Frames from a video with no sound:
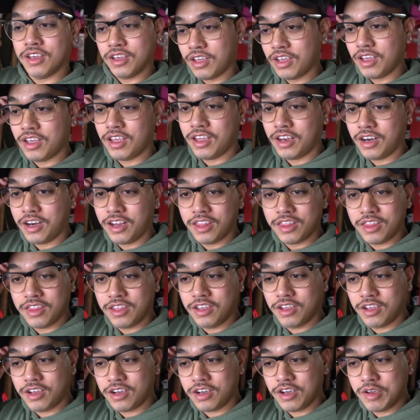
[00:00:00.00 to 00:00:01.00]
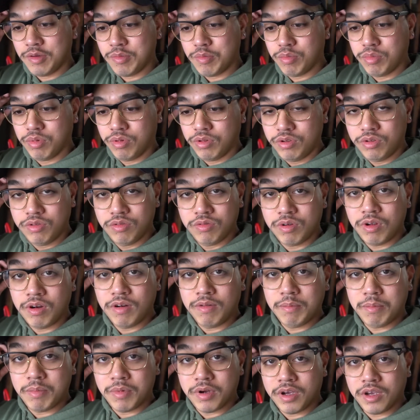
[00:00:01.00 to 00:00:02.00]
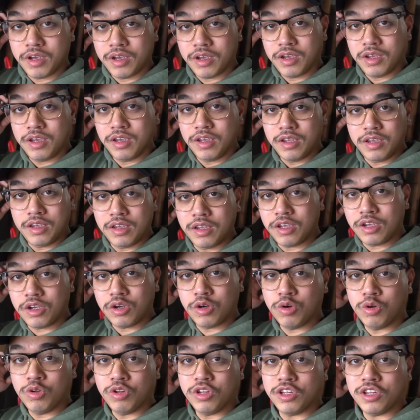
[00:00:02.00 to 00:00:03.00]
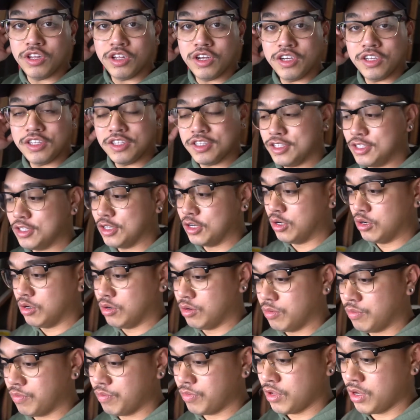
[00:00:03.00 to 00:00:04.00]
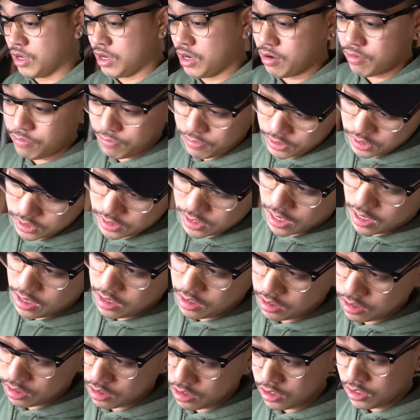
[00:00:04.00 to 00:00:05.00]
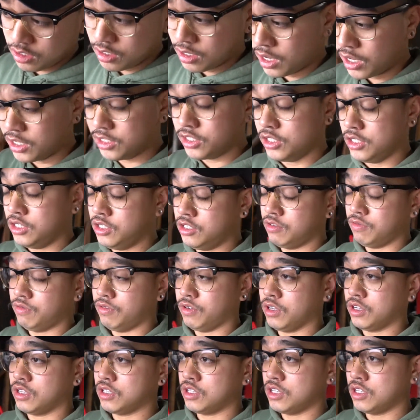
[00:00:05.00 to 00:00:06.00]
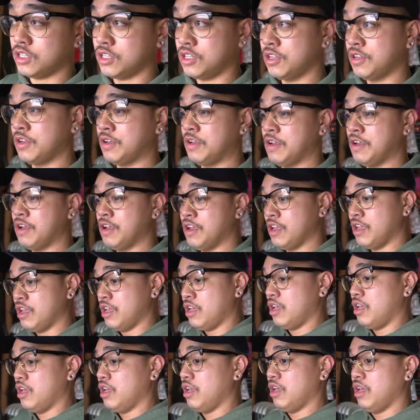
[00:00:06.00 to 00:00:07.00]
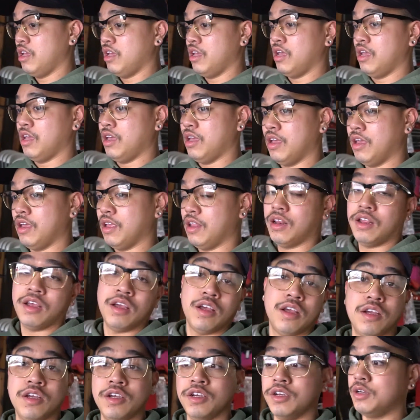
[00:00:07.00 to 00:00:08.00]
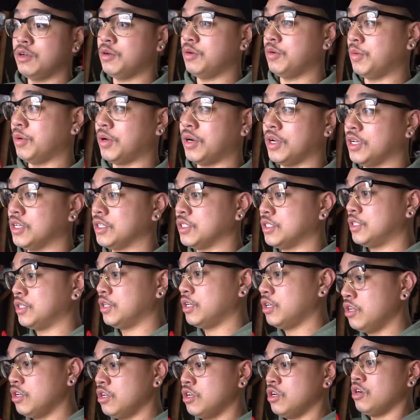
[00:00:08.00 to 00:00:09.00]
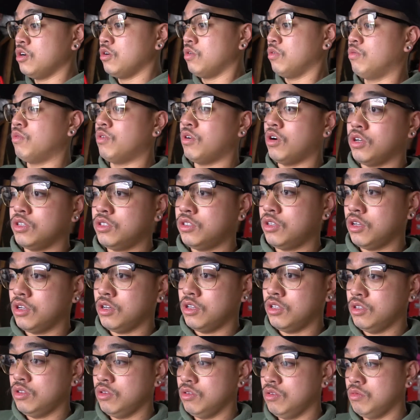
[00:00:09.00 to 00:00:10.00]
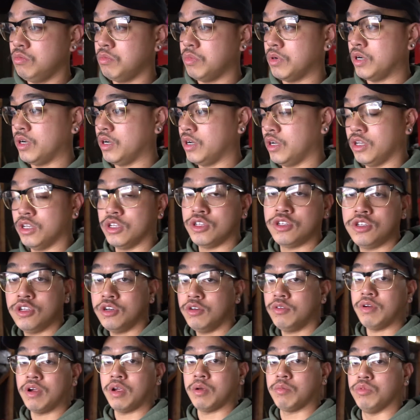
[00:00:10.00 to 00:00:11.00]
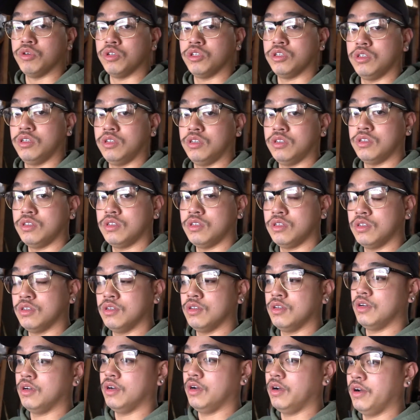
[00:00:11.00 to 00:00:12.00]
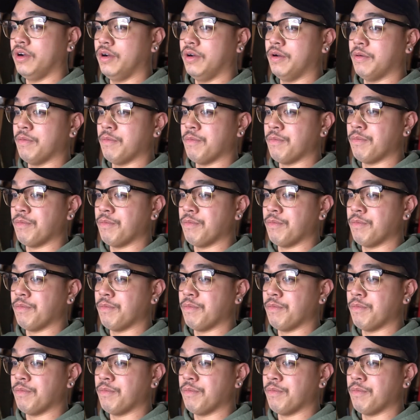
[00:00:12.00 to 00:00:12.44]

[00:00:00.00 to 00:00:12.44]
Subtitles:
and I think I blew one of my coolant lines, so I gotta fix that. It's an easy fix. And what else? We're also gonna do my steering rack bushings. I